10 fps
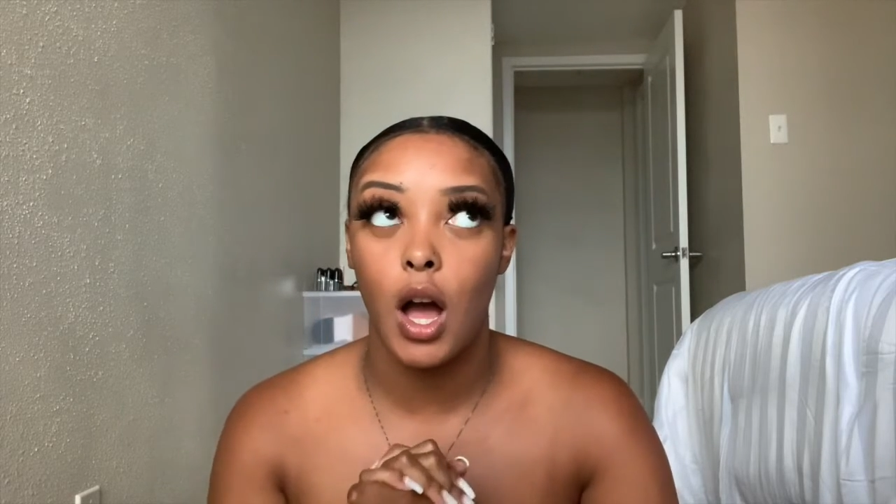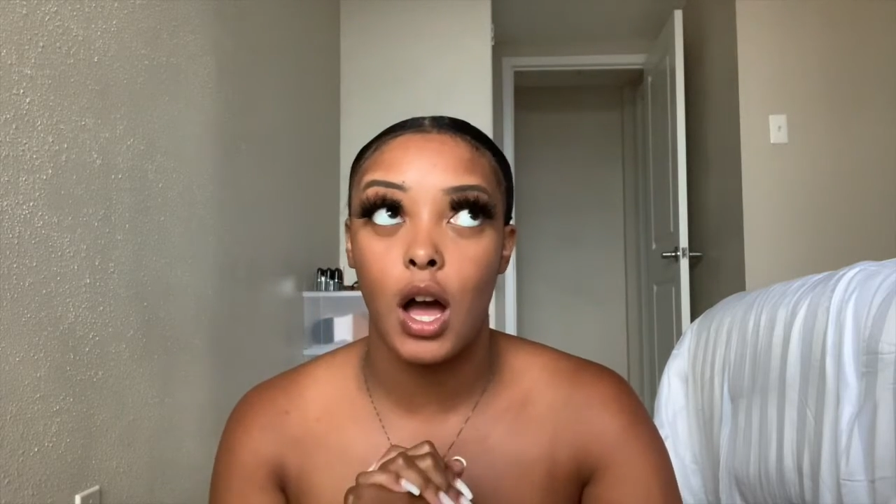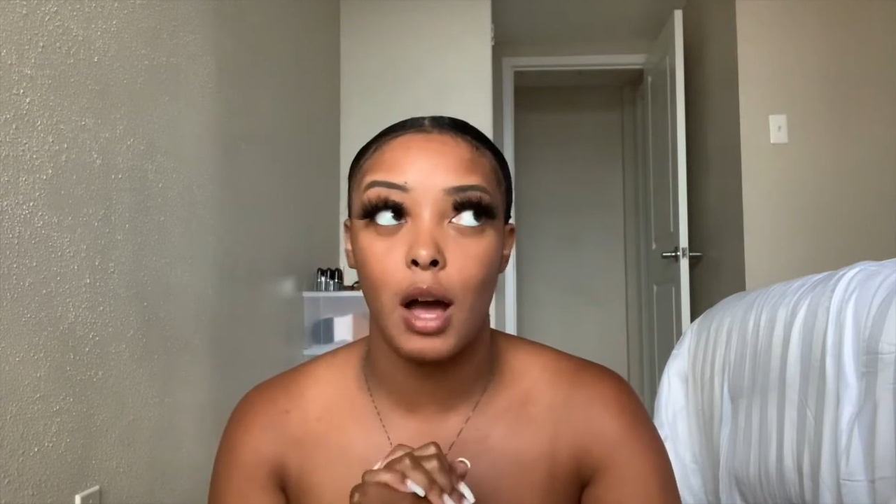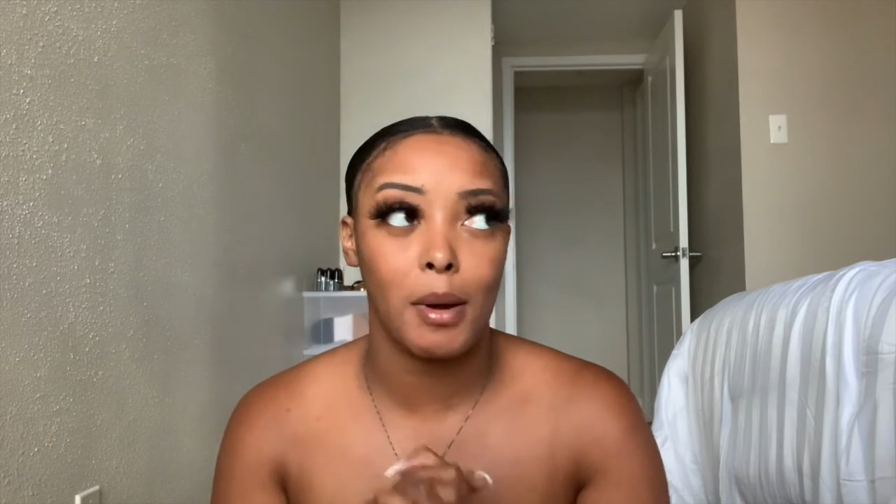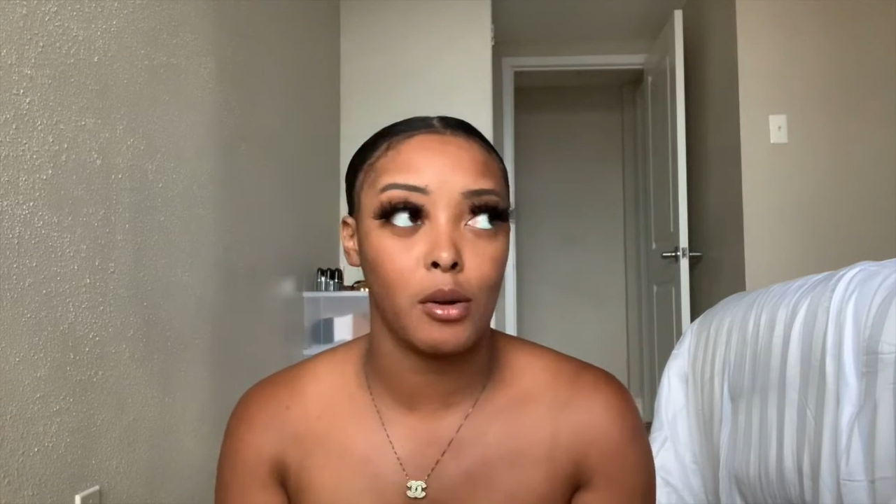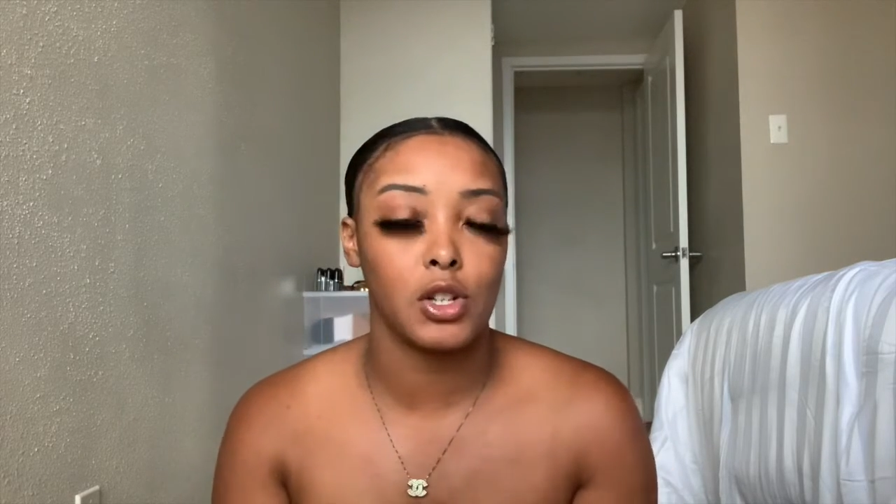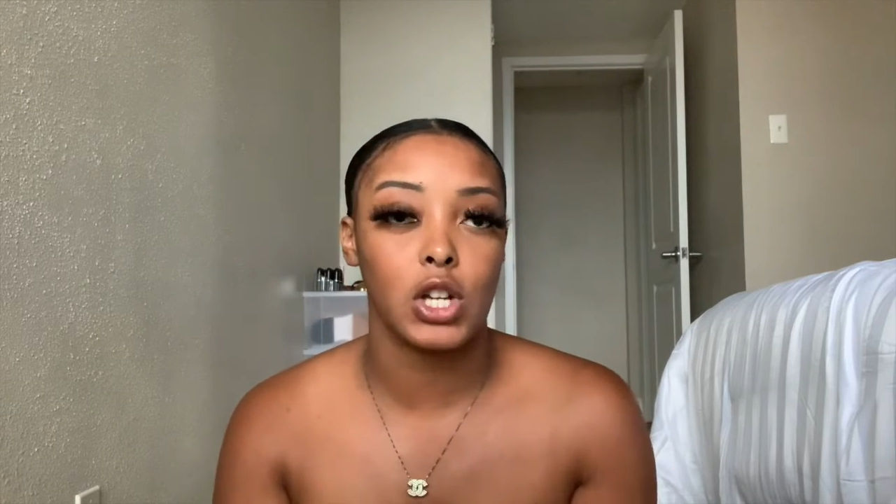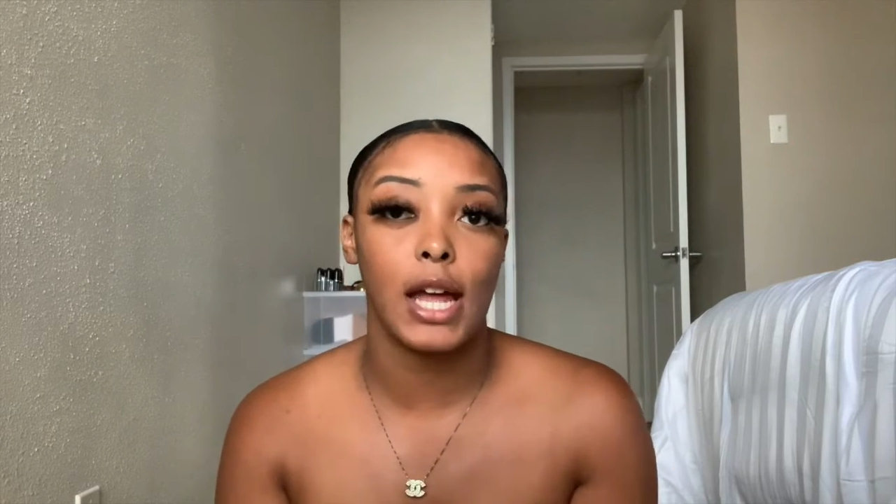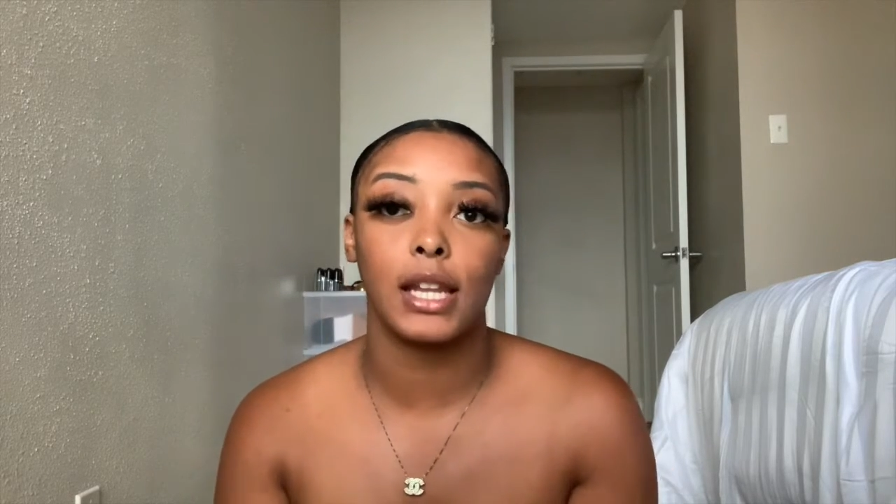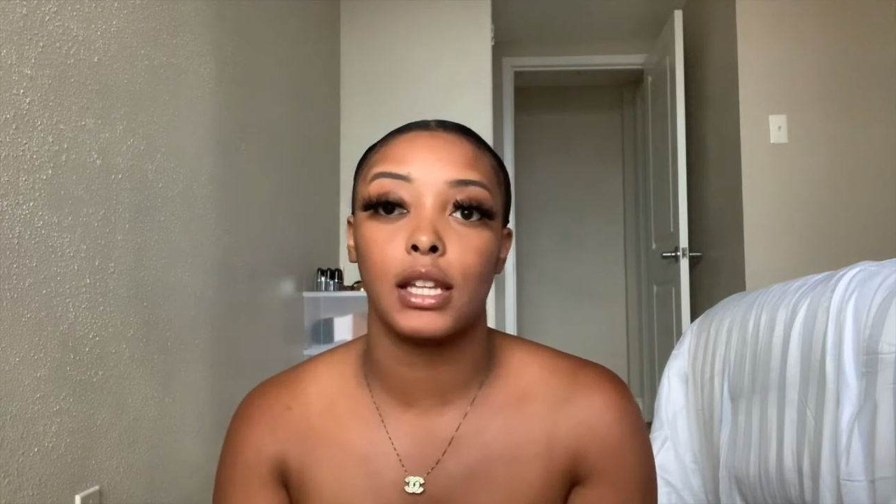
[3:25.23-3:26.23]
Um, I'm going to
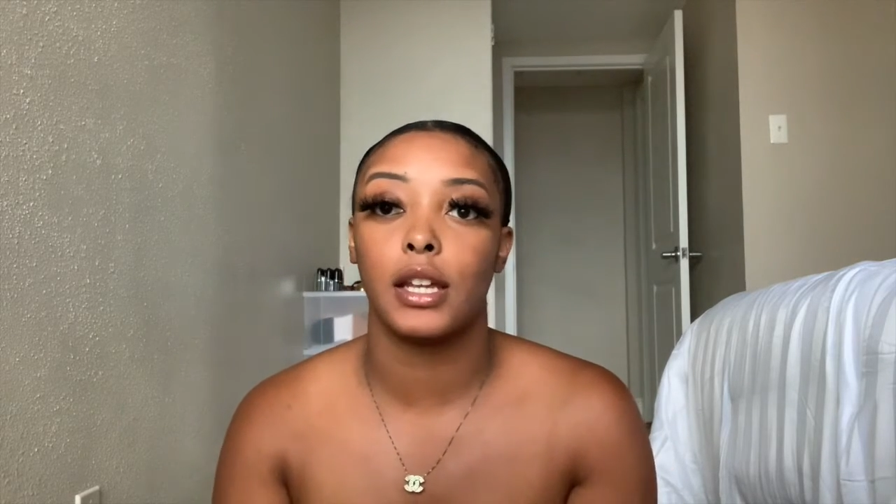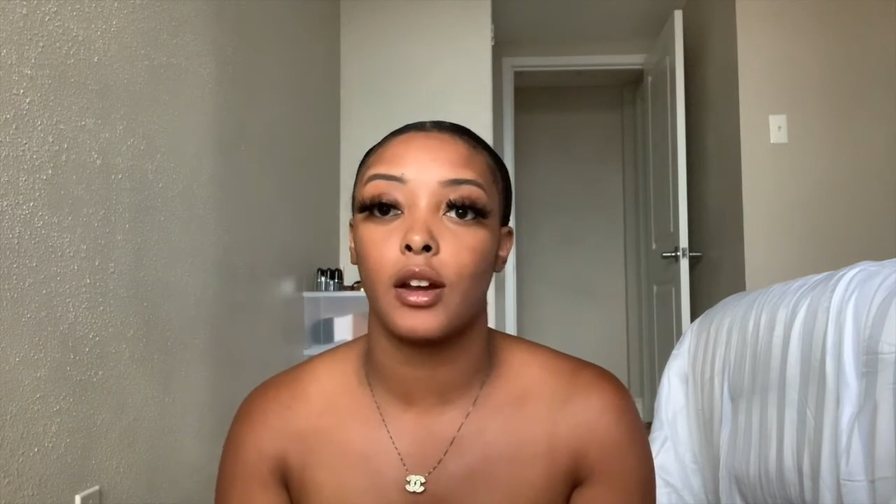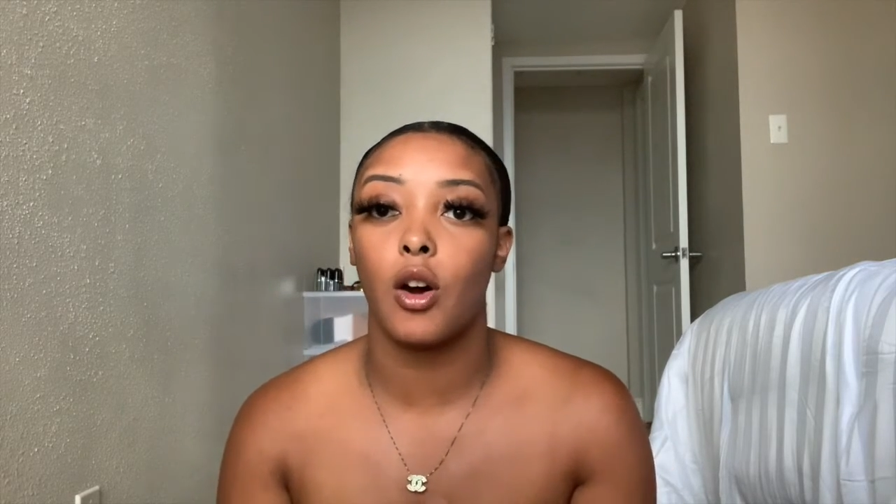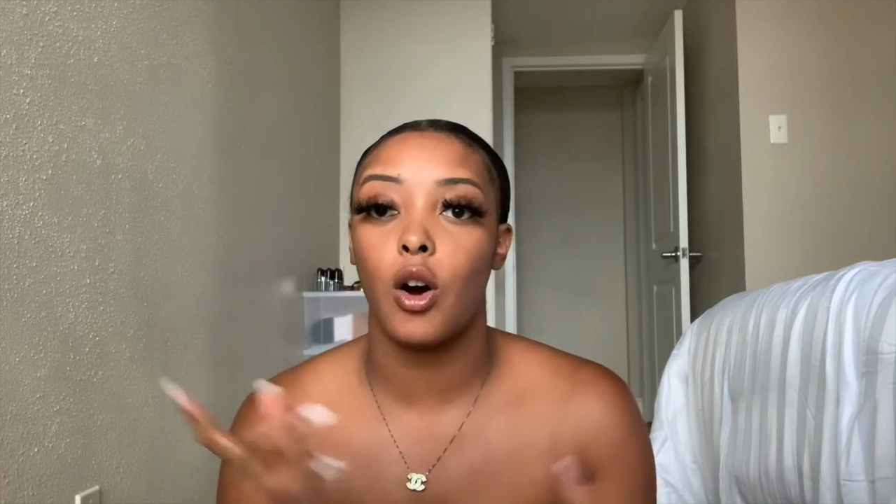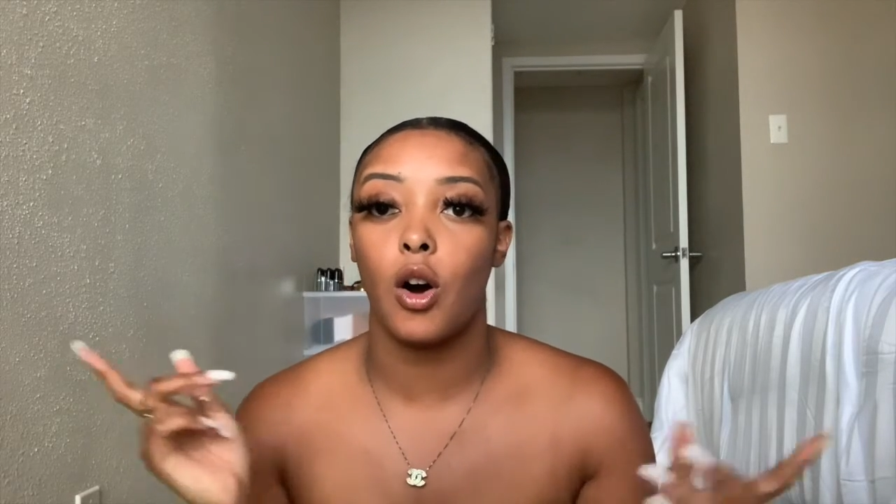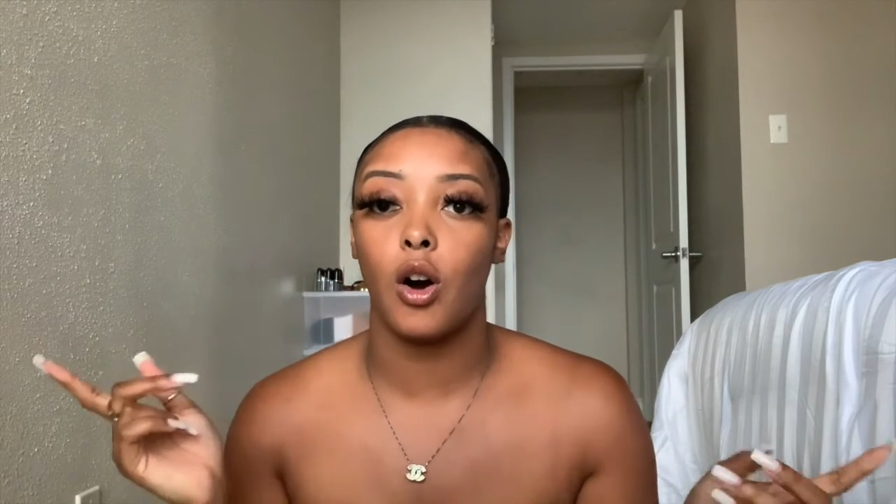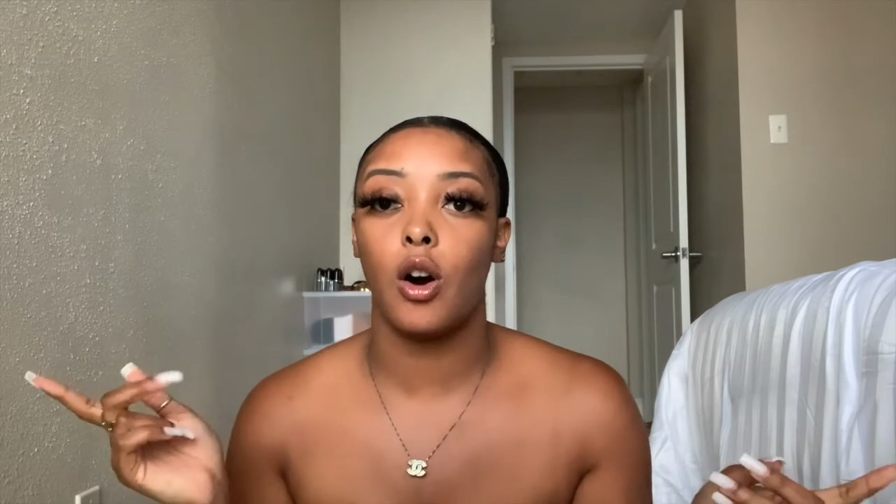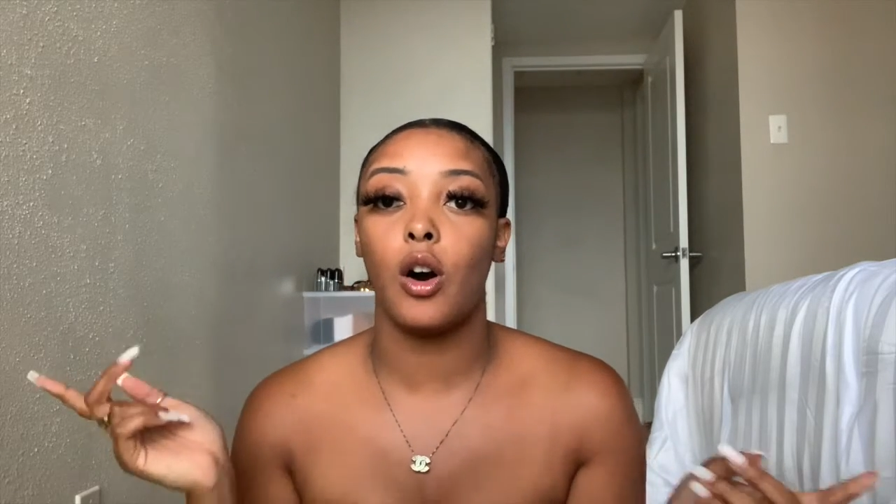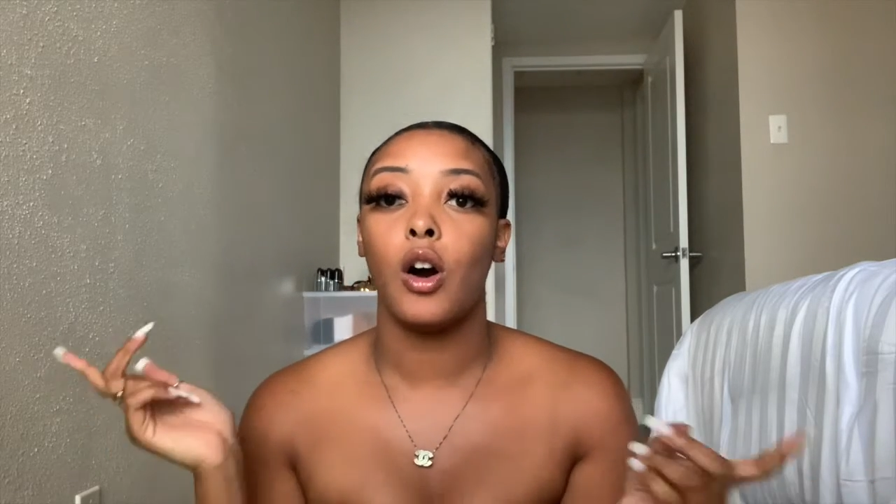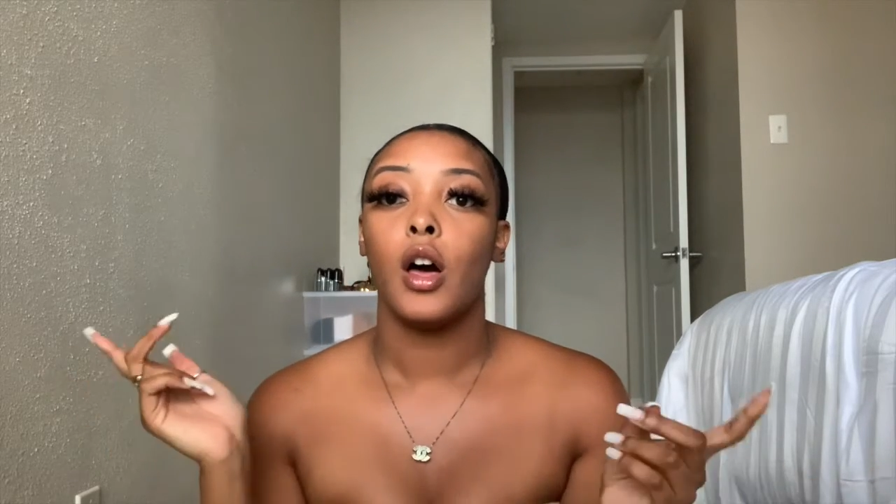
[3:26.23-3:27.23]
try to link
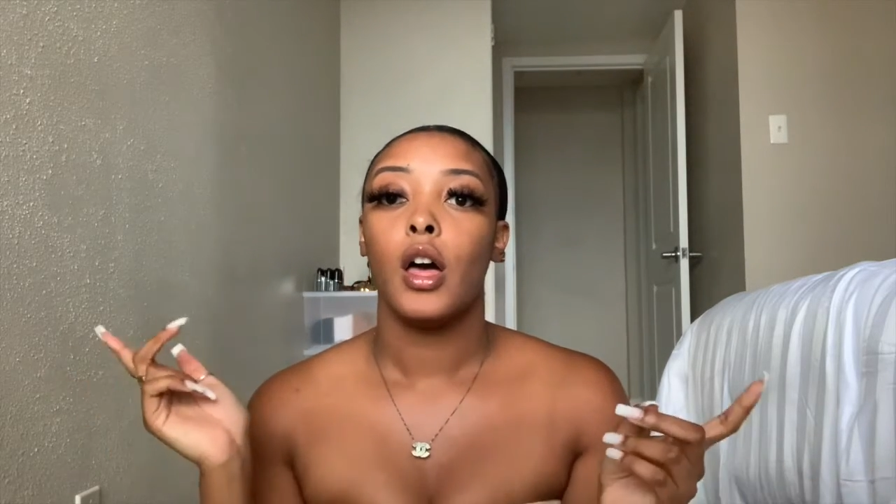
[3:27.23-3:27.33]
all